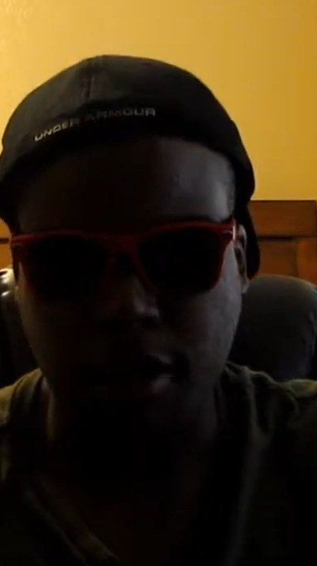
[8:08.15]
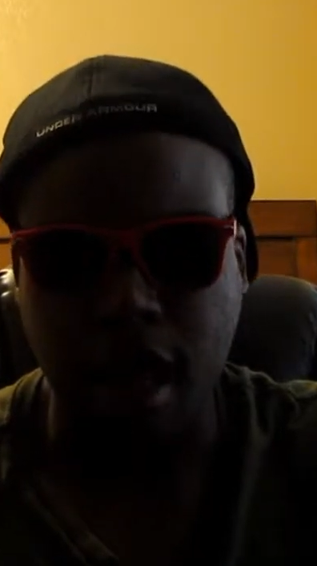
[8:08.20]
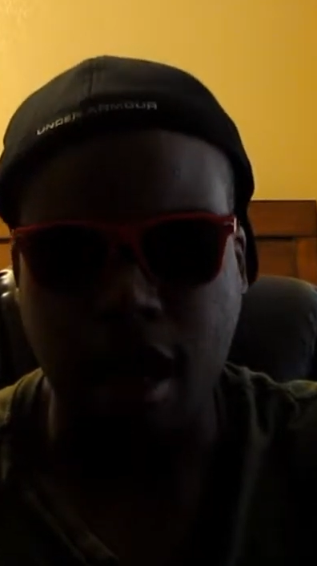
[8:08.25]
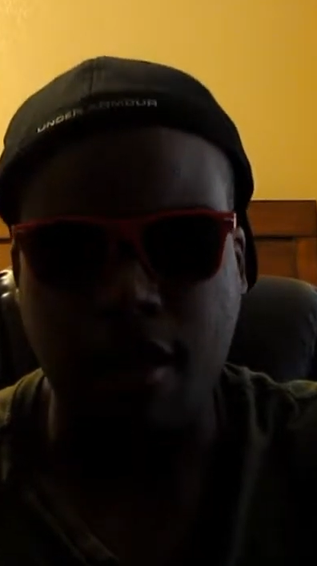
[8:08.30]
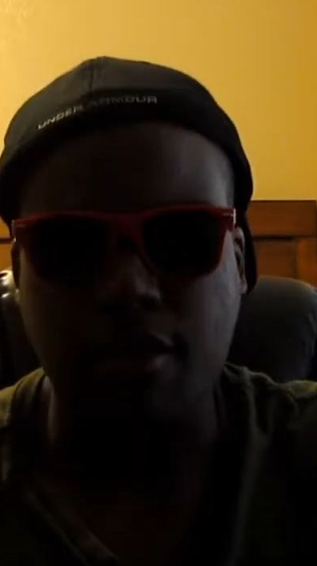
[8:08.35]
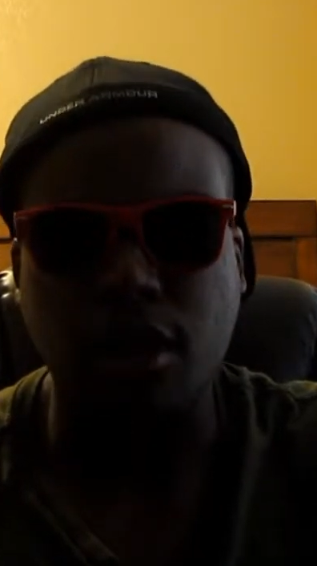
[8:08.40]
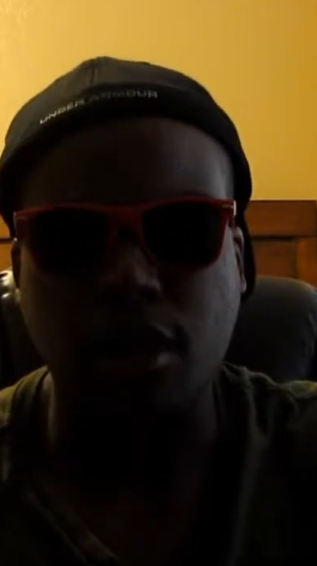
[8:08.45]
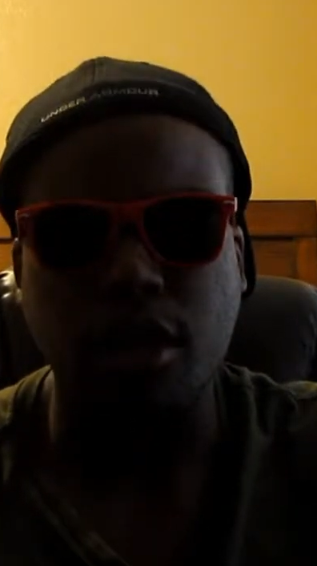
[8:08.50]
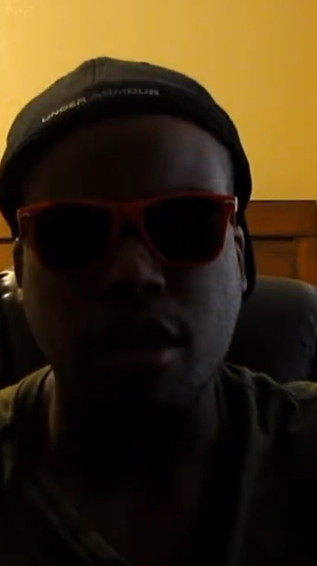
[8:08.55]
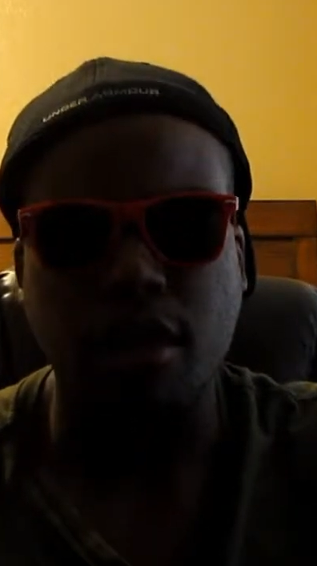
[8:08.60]

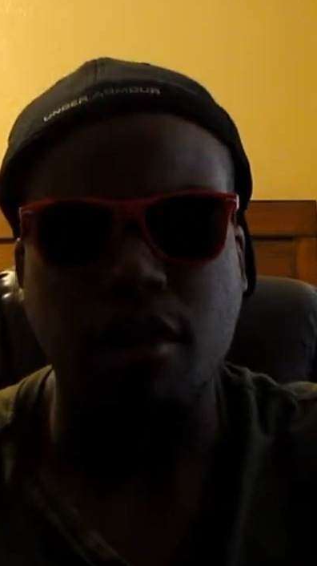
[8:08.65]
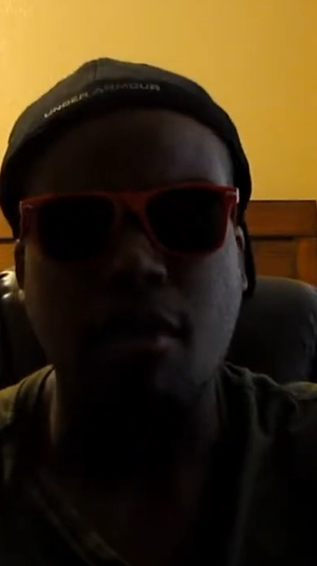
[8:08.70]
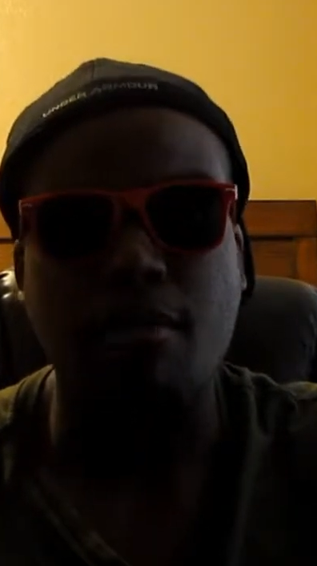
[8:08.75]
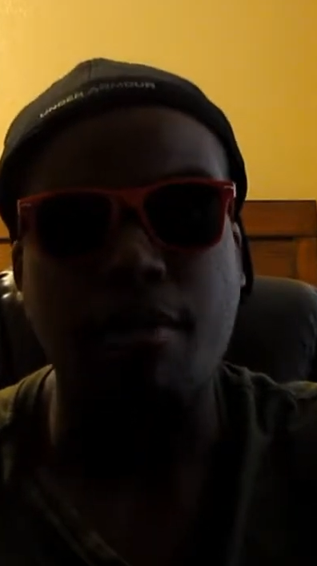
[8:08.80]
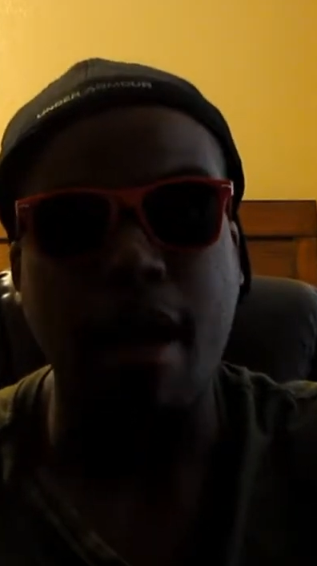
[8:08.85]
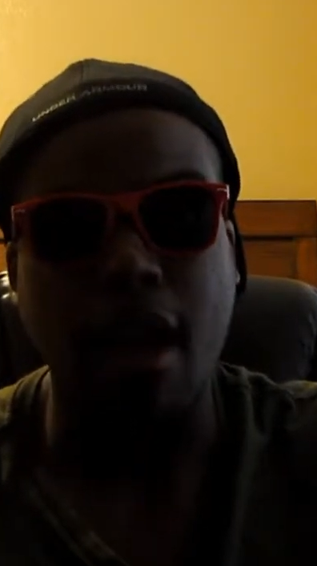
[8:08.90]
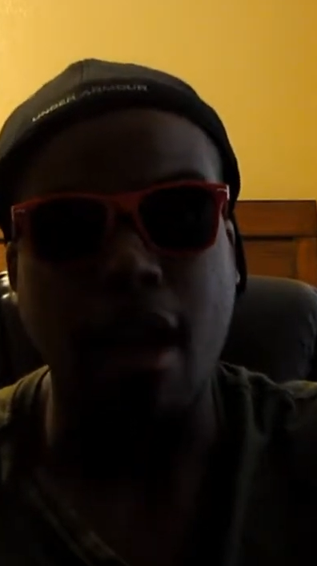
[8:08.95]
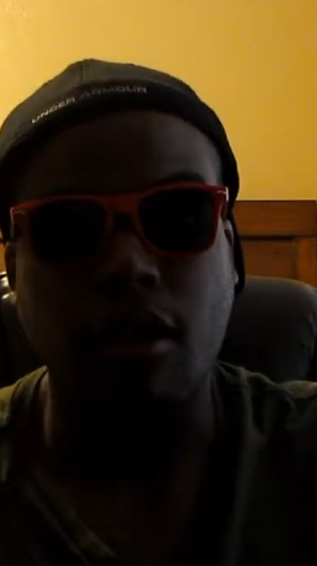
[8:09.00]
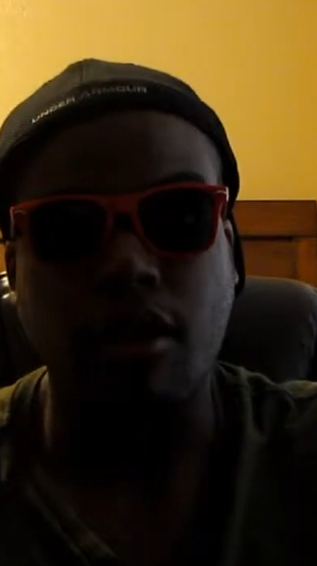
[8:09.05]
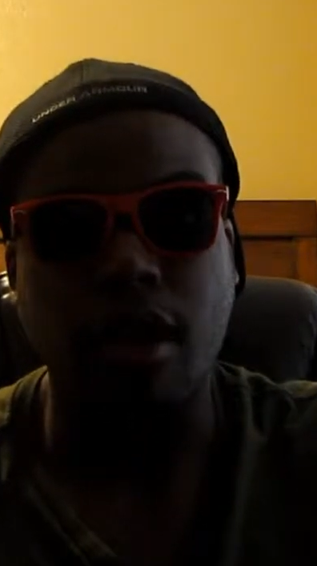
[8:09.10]
have good
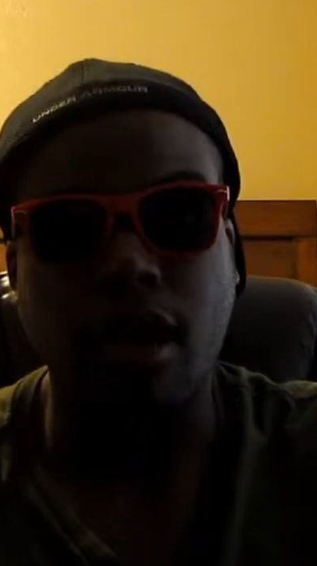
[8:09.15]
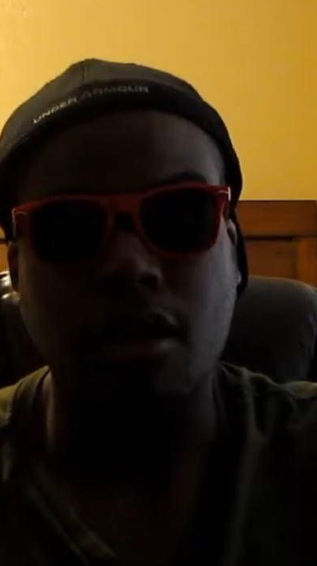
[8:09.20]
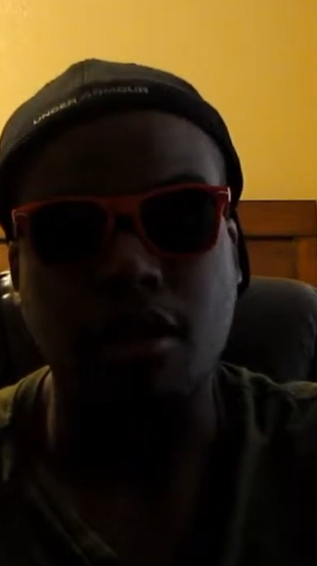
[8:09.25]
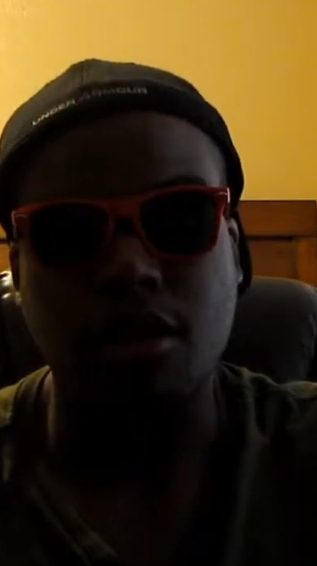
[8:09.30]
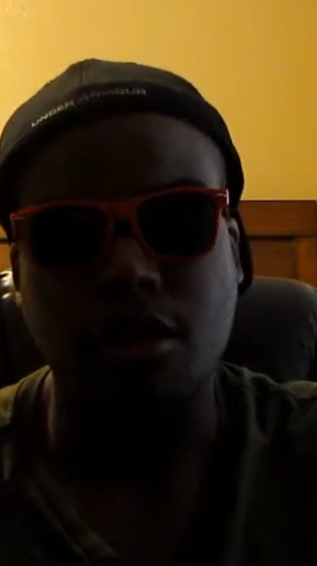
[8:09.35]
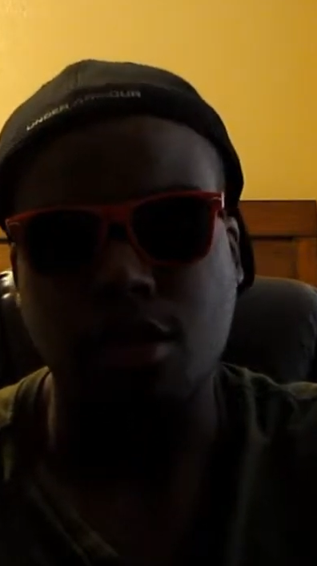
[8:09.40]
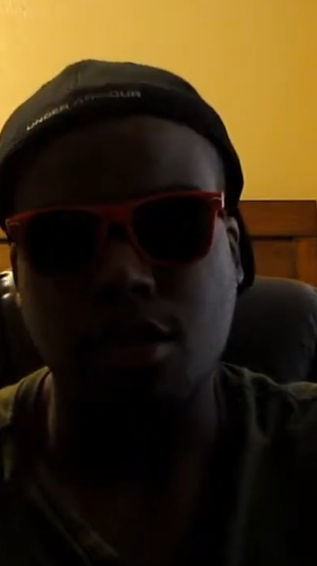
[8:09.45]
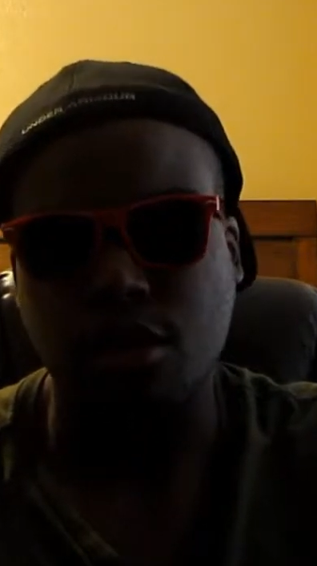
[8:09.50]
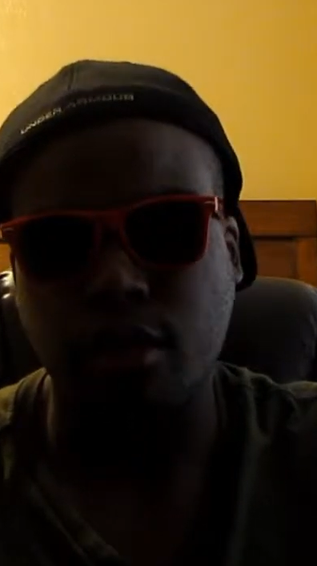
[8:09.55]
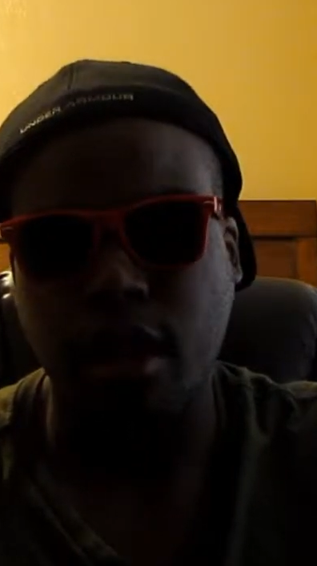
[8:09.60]
backgrounds
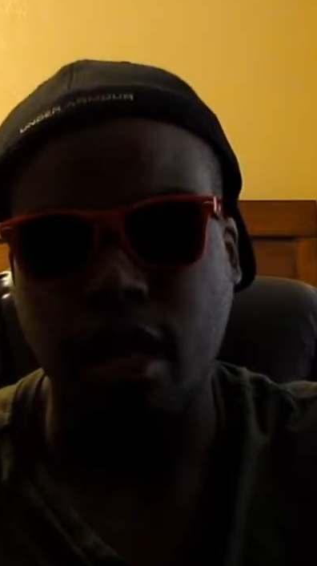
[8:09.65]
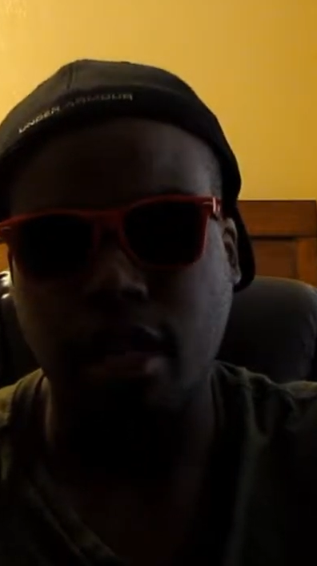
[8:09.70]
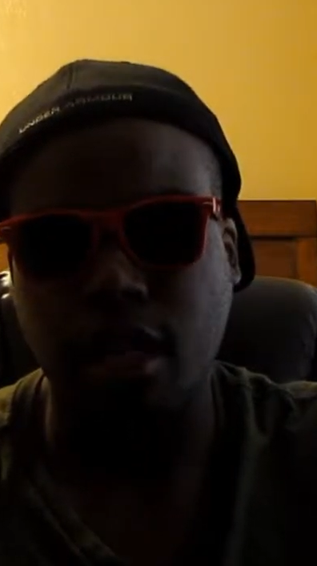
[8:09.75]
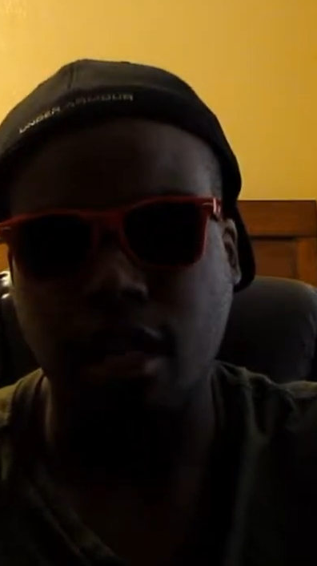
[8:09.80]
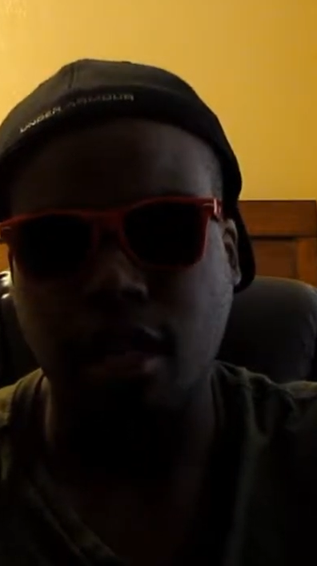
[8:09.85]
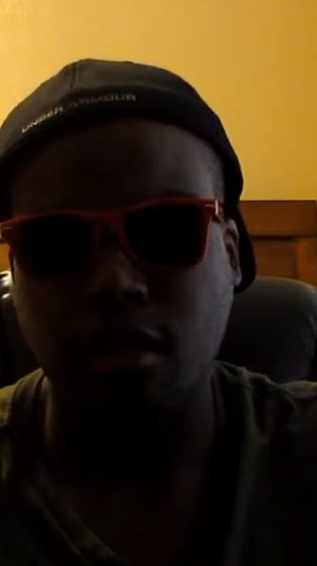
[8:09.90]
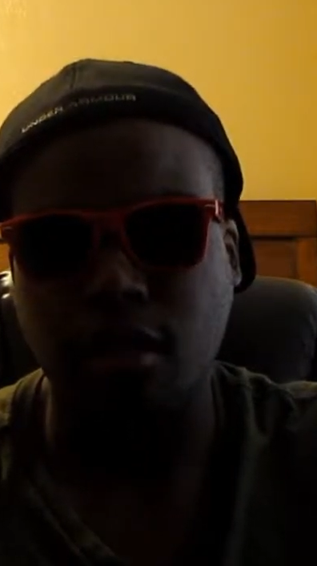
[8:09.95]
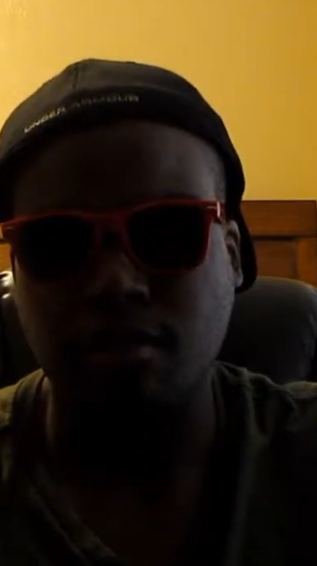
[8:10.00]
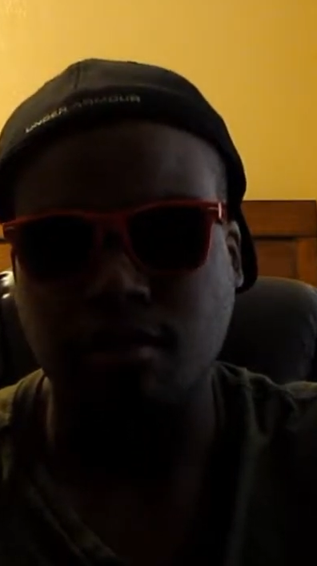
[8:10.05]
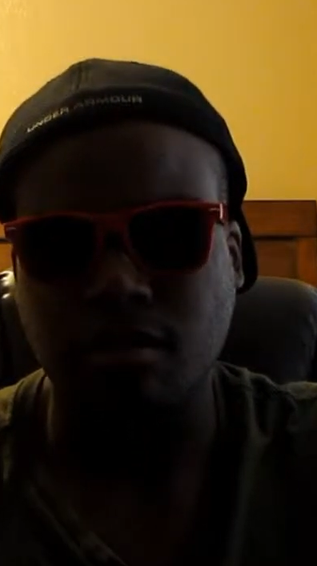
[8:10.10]
in
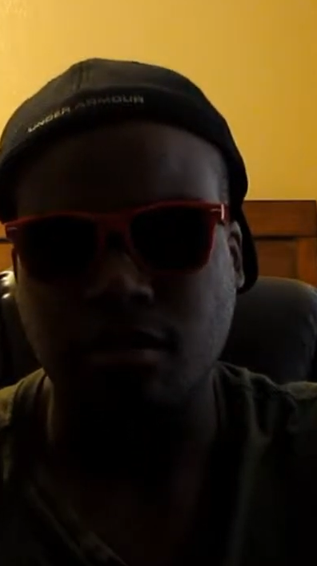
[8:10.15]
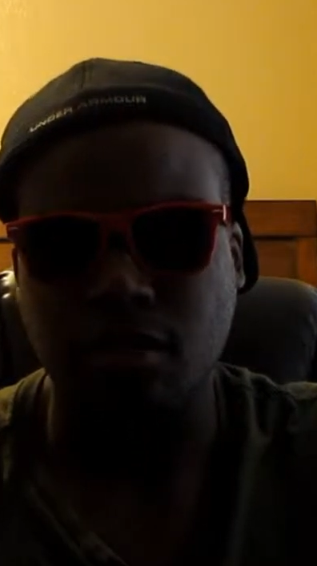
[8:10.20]
striking.